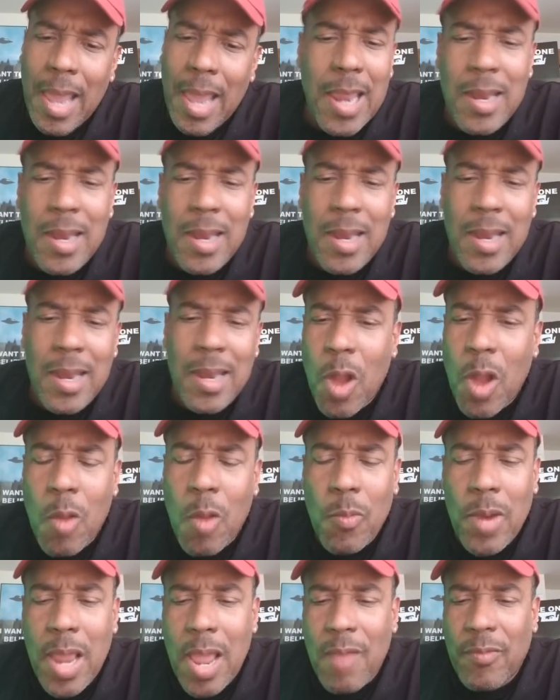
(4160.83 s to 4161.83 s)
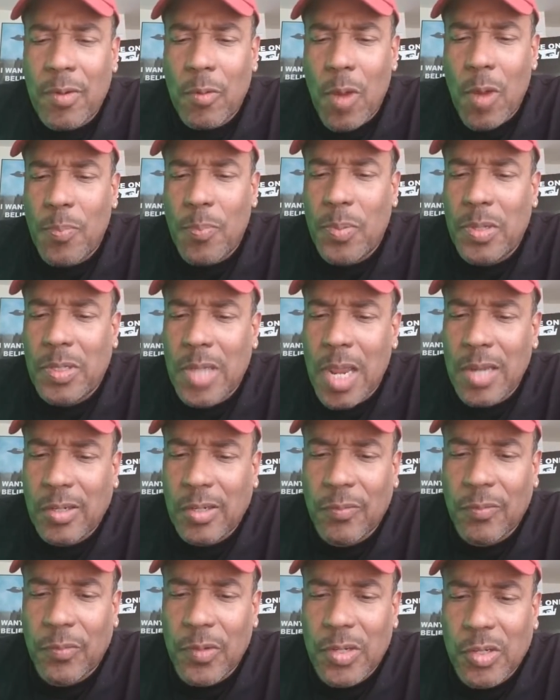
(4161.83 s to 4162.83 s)
Ain't nothing wrong with having a
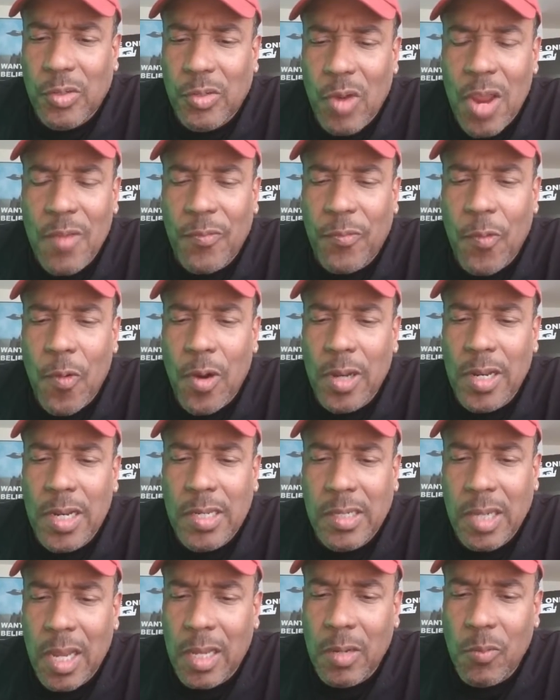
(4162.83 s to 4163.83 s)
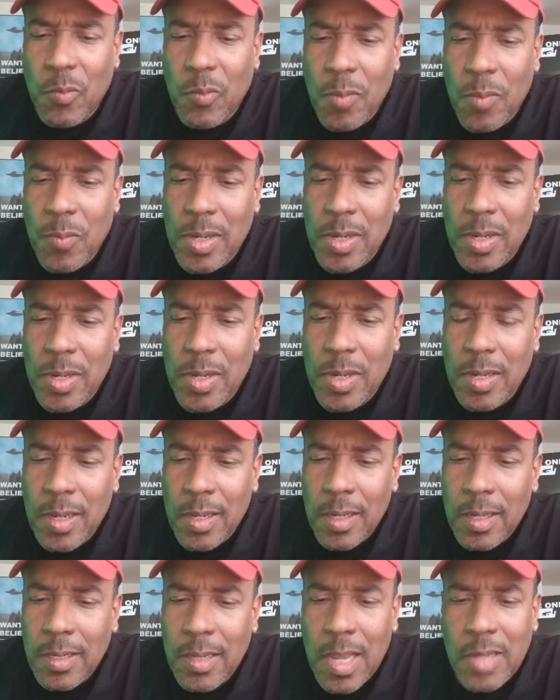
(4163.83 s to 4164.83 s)
reputation for straightforwardly telling women
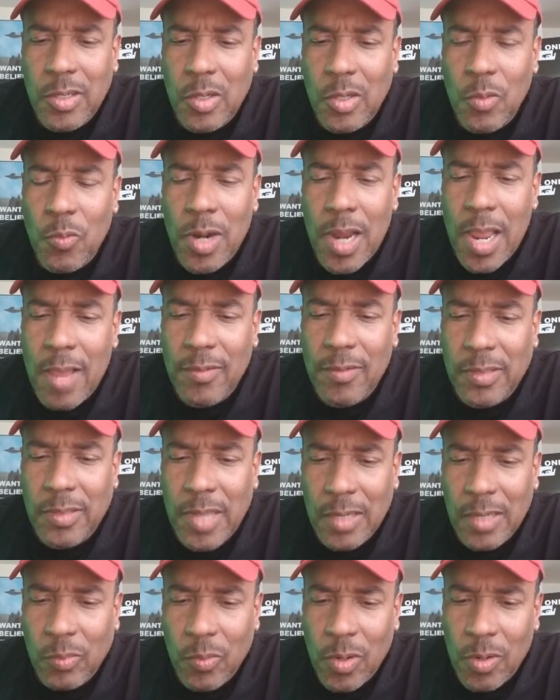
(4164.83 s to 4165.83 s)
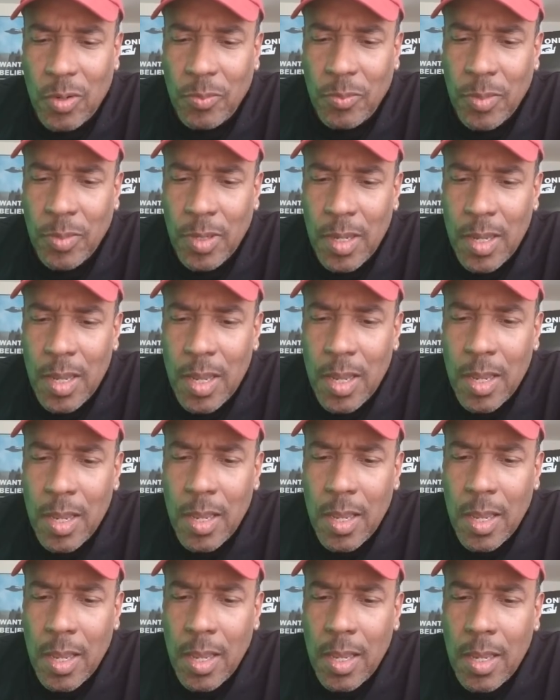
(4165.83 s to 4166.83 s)
that you want to have sex with them.
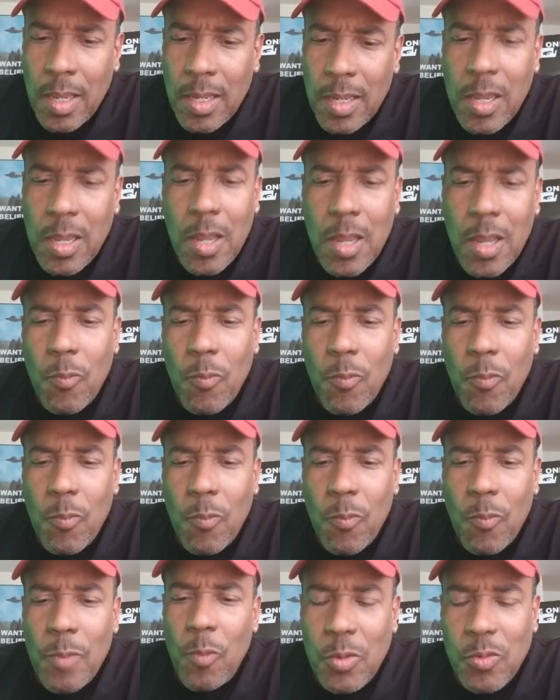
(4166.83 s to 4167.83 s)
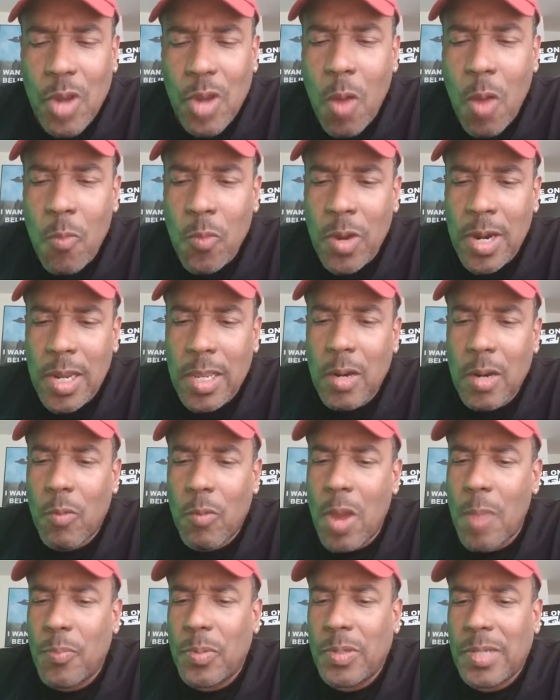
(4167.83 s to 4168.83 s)
Mm-hmm. What you don't want to get a
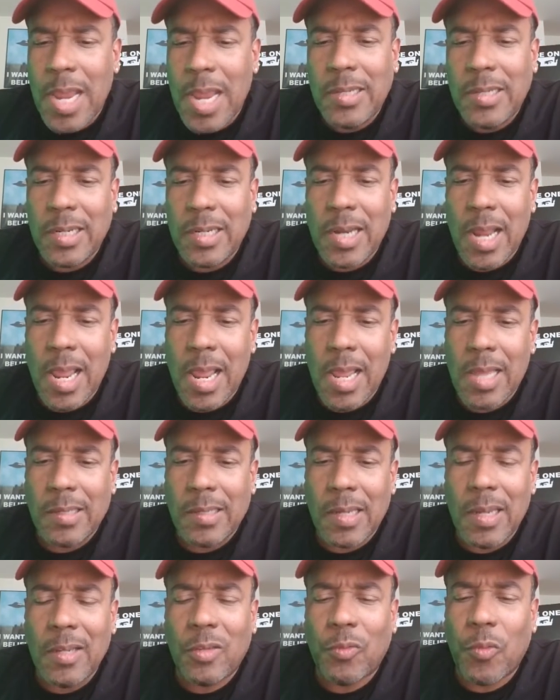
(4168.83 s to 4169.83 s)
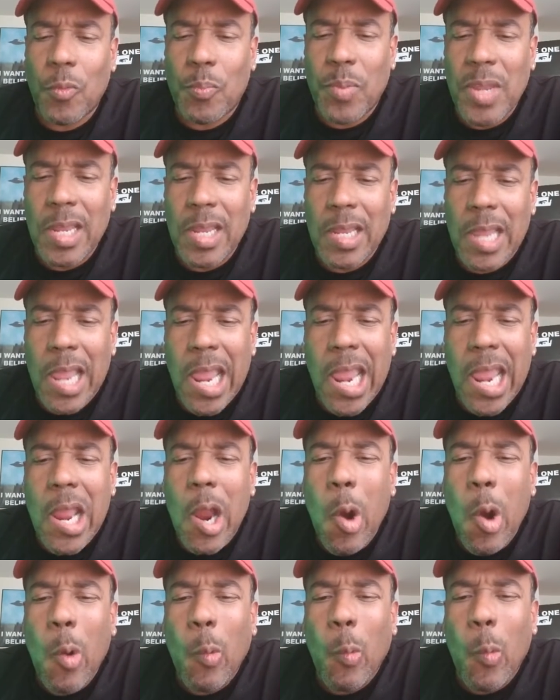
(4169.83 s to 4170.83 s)
reputation as is for being a
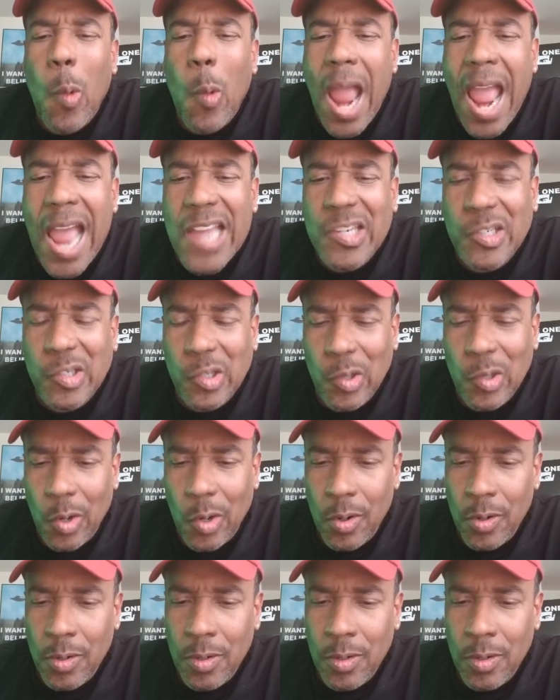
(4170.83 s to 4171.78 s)
harasser.